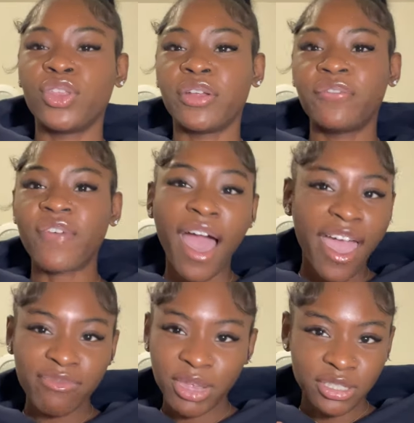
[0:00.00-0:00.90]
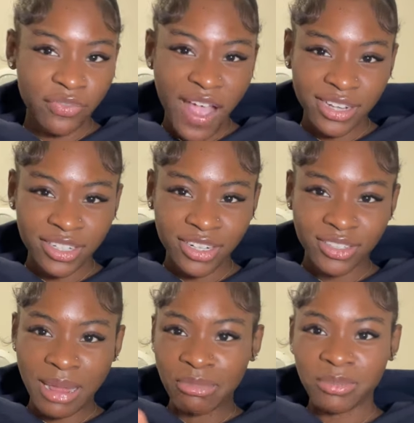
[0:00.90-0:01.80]
there are five major factors
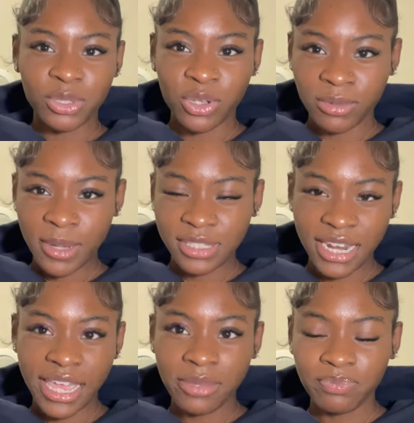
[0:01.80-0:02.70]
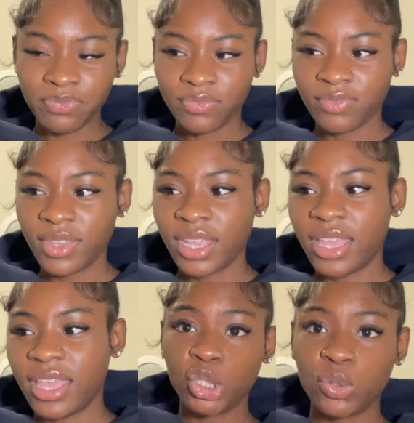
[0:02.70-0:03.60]
that I'm going to be talking about today.
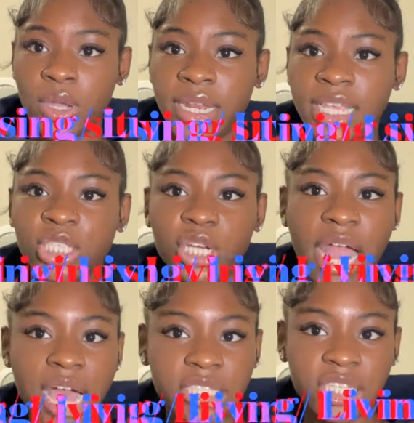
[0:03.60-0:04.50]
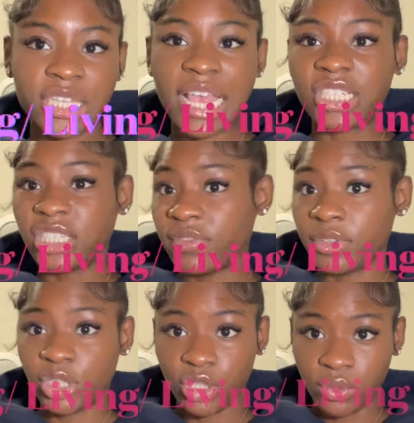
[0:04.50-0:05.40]
First one is your housing slash
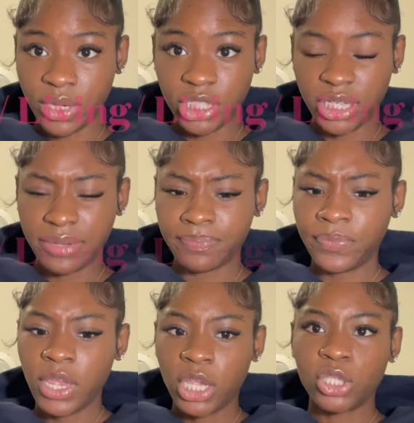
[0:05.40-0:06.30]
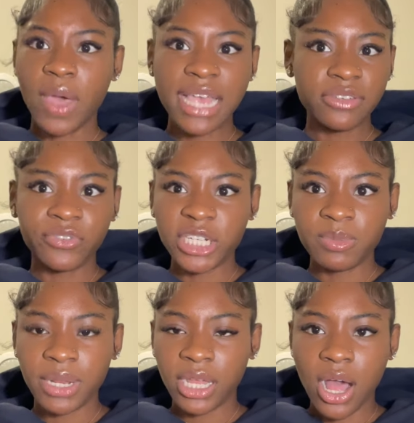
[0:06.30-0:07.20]
living situation. So as a
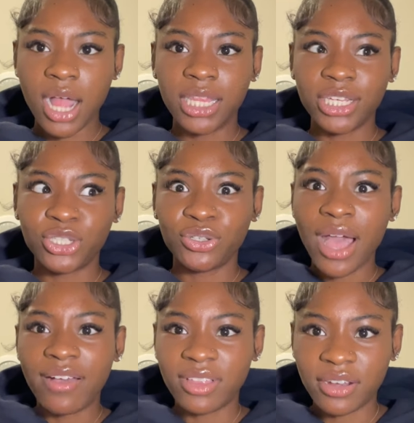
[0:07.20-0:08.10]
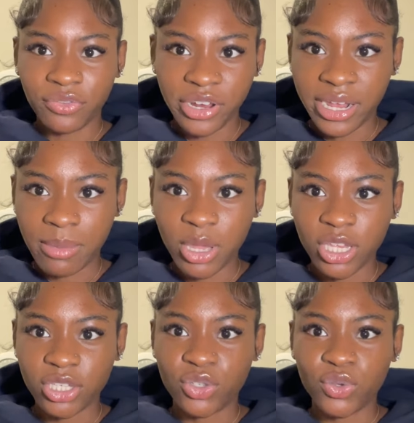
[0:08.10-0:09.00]
freshman in college, you have a lot of freedom
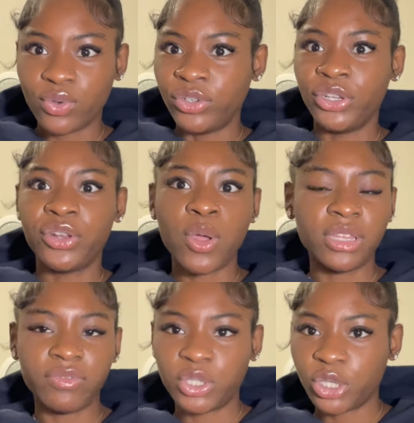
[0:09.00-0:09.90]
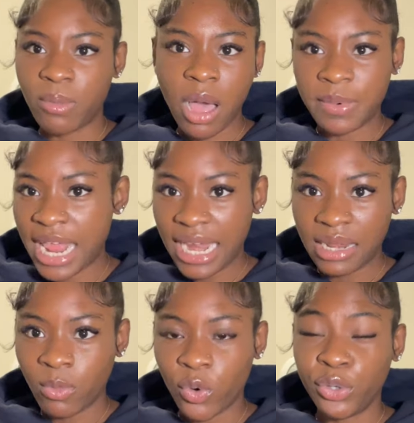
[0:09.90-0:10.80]
because you, you don't live with your mom and dad
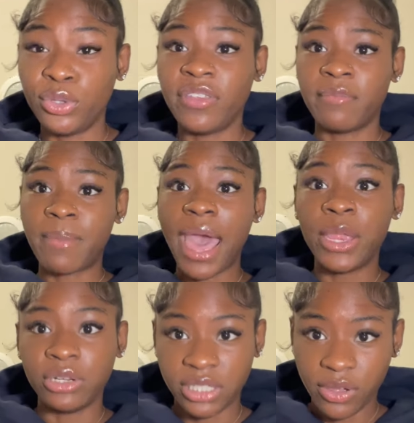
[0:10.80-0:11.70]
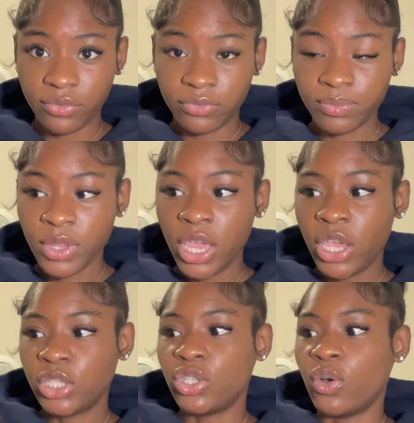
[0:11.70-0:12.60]
anymore. You live by yourself.
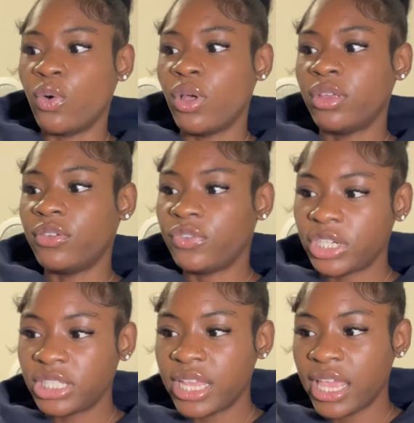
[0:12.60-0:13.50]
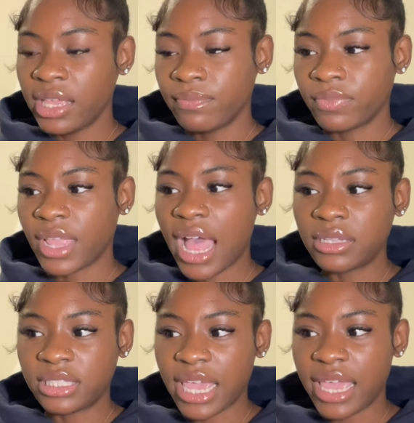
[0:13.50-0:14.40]
So the first thing I
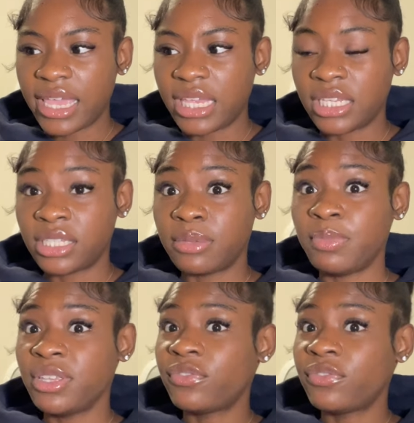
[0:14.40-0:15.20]
would say is be the